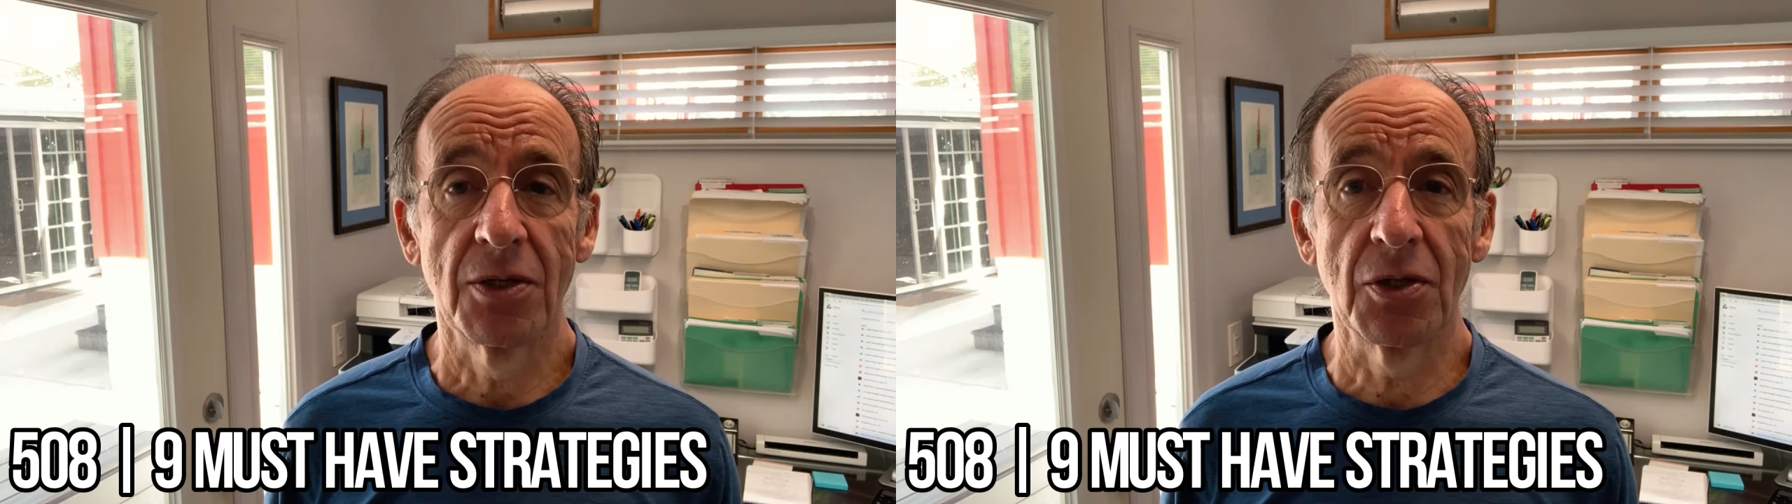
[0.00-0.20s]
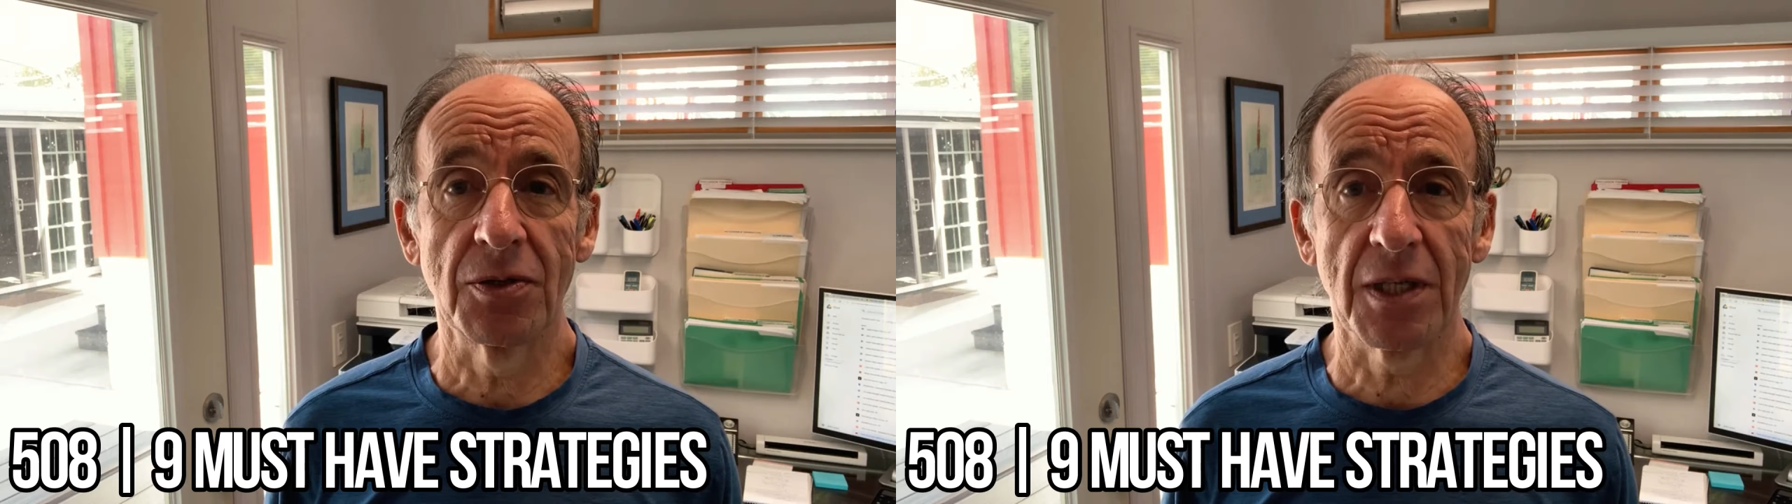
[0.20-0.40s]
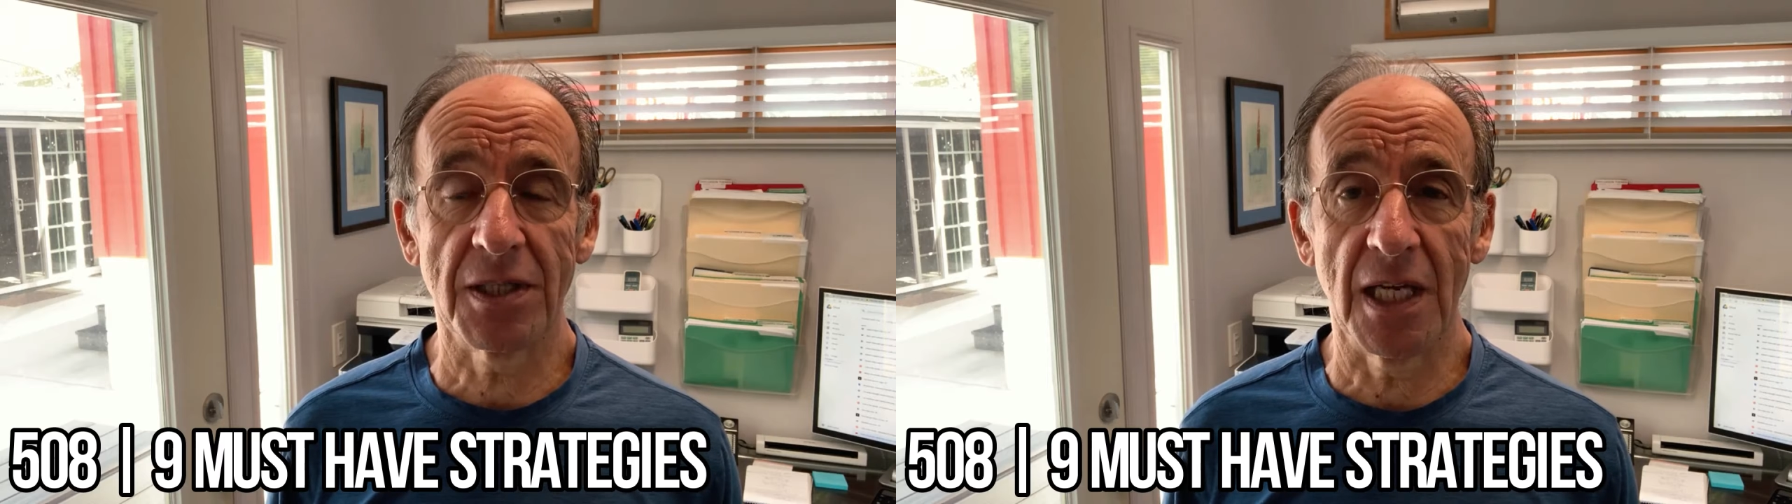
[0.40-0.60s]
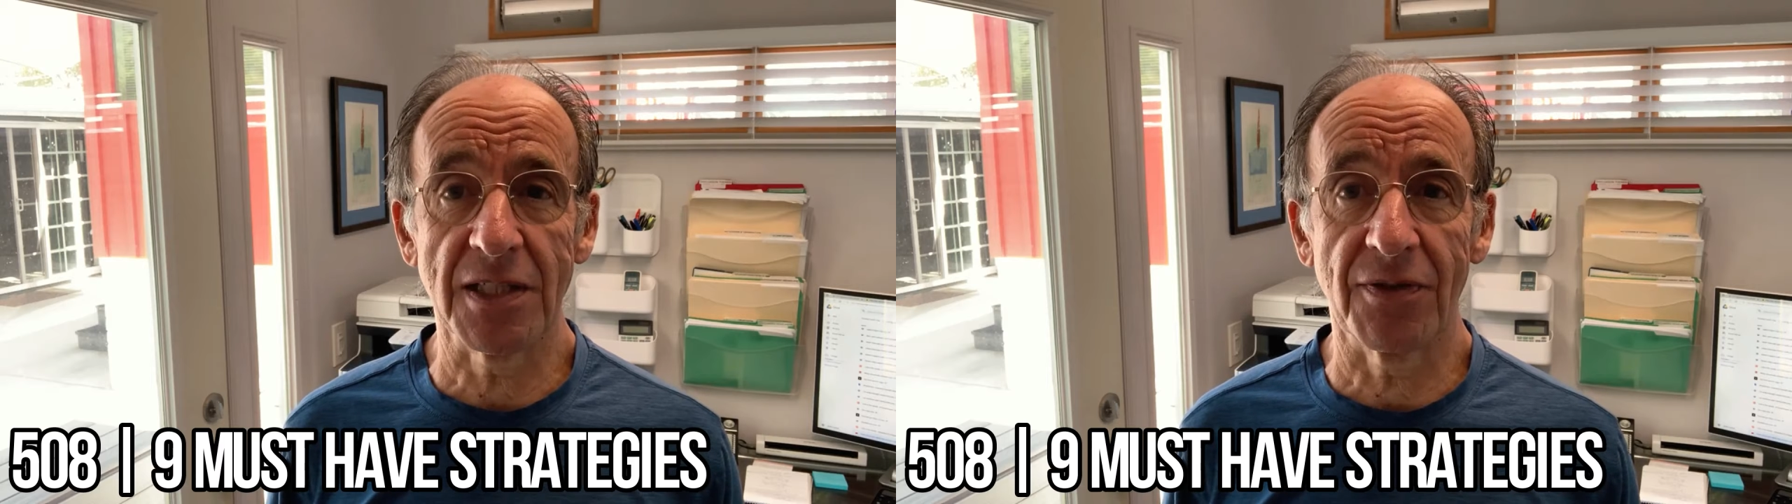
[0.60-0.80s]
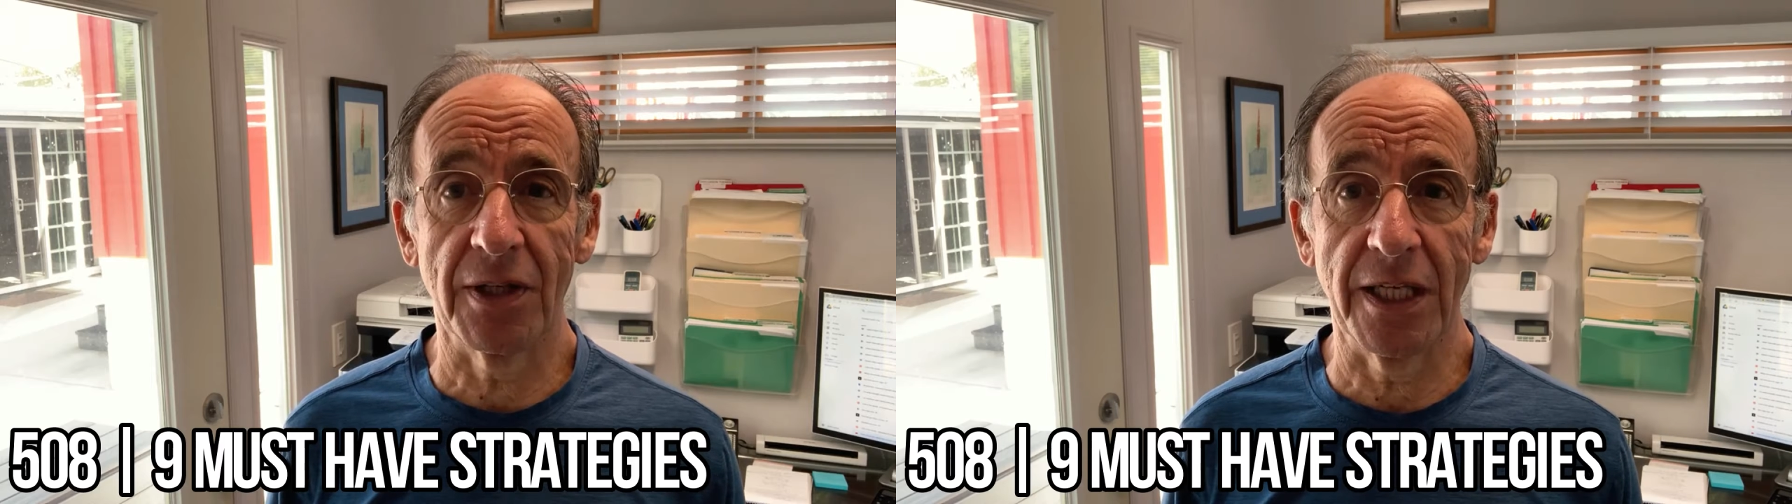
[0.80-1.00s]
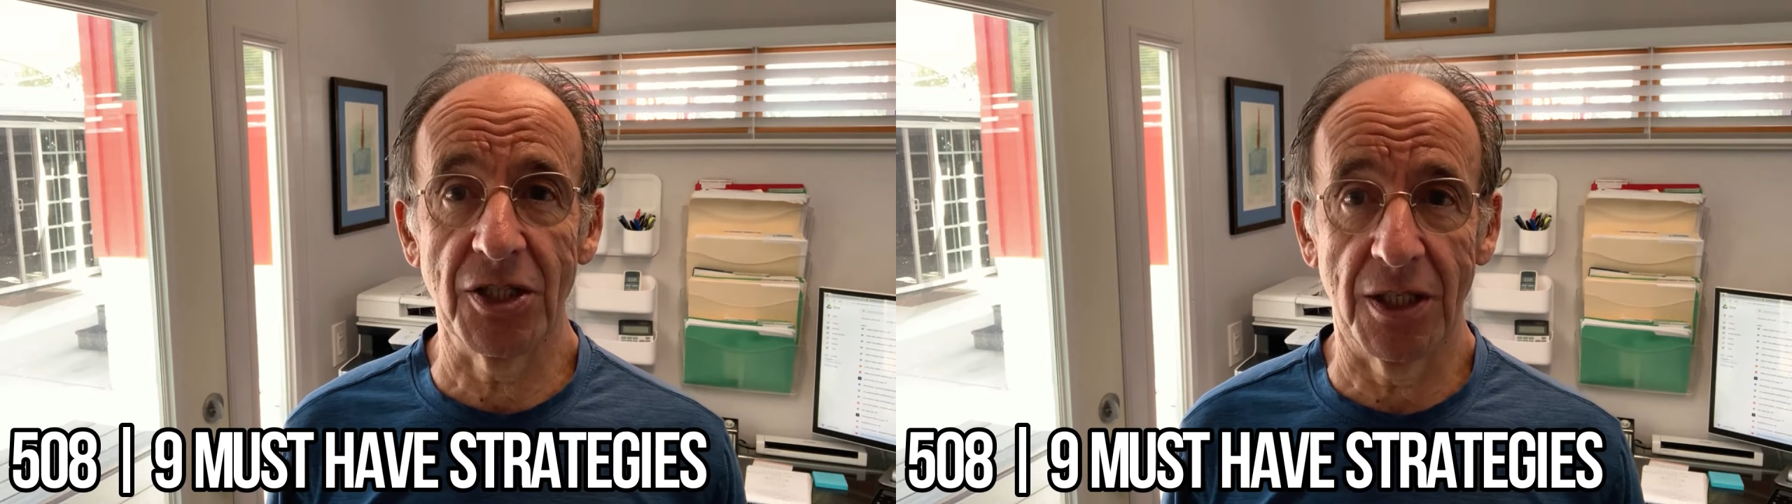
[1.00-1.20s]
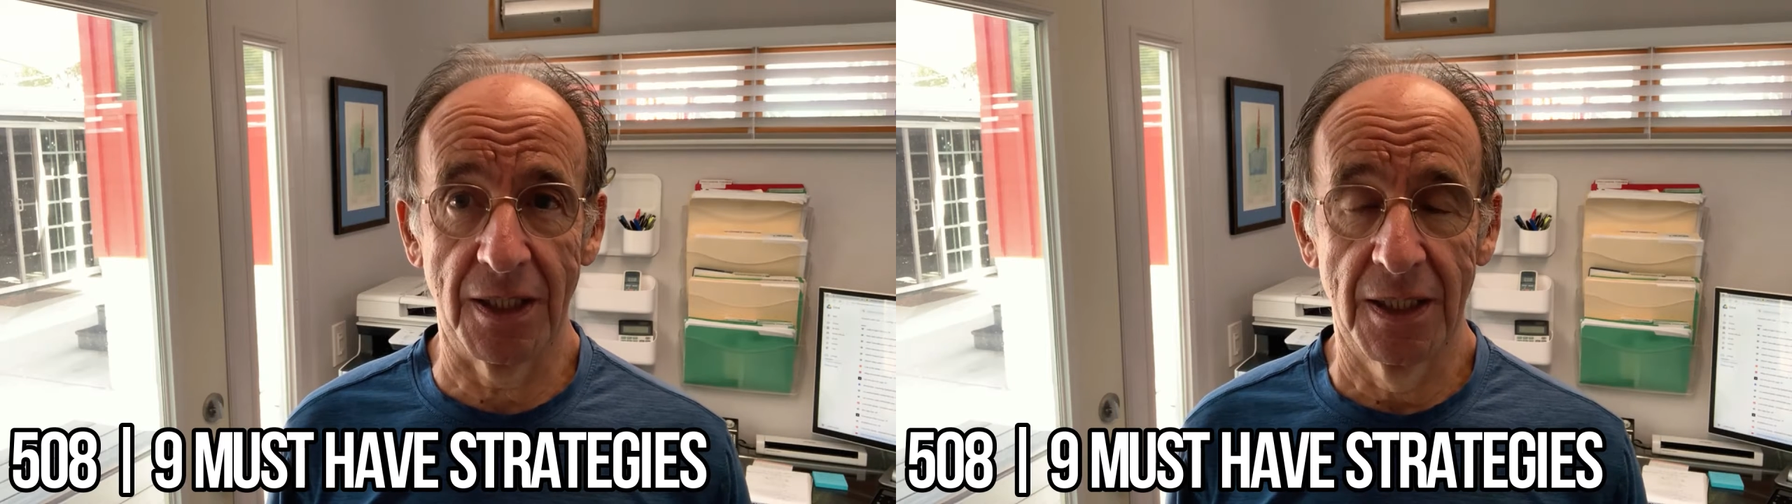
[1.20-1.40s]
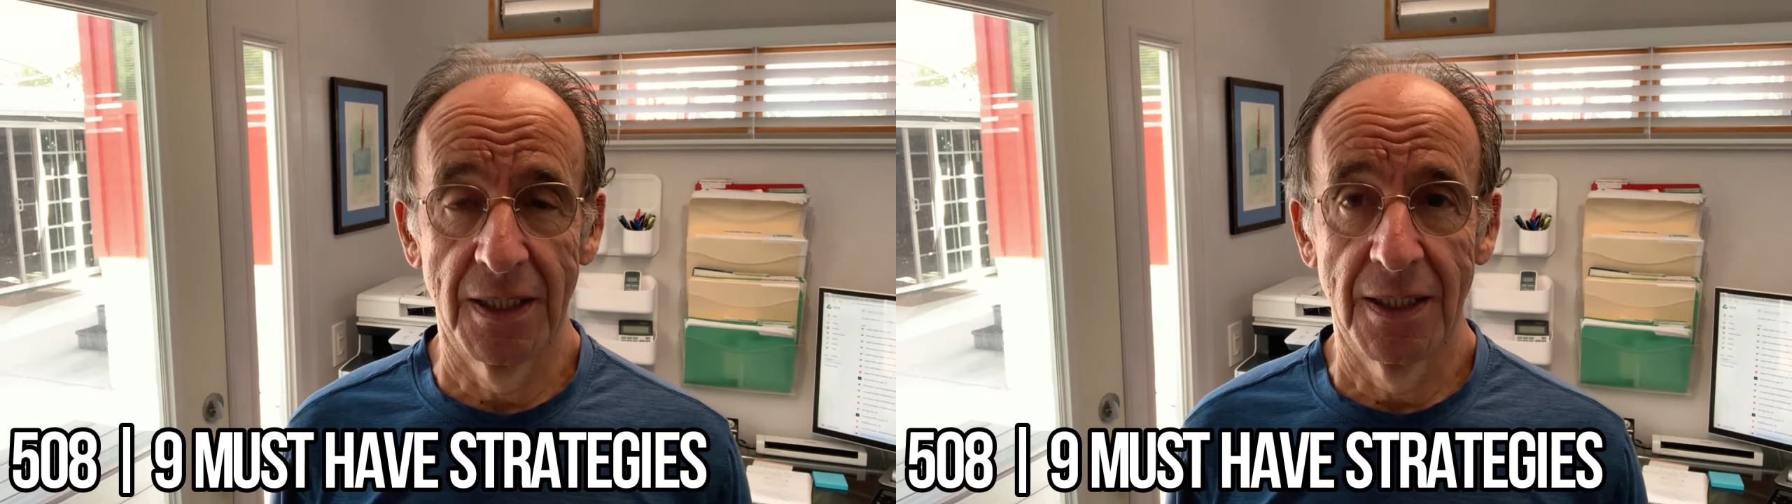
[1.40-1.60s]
to successful aging.